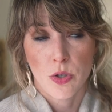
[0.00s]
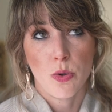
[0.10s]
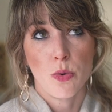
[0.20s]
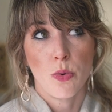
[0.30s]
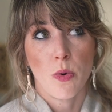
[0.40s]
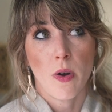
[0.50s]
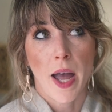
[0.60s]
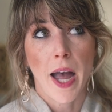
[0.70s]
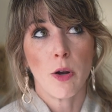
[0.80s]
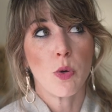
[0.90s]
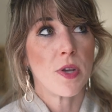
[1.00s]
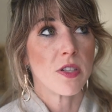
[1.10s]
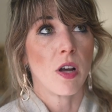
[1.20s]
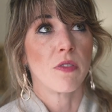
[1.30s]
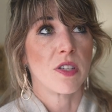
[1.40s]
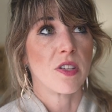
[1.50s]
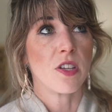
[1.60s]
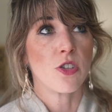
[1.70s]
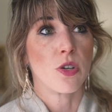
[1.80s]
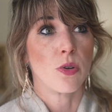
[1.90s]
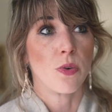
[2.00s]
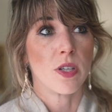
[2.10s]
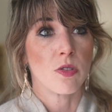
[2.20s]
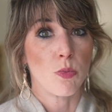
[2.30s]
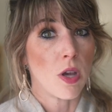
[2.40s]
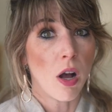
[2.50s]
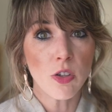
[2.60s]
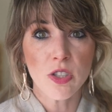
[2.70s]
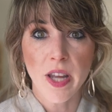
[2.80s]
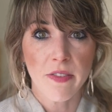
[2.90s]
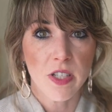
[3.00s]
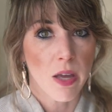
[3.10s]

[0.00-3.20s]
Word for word: to how do we solve this issue is we all just have to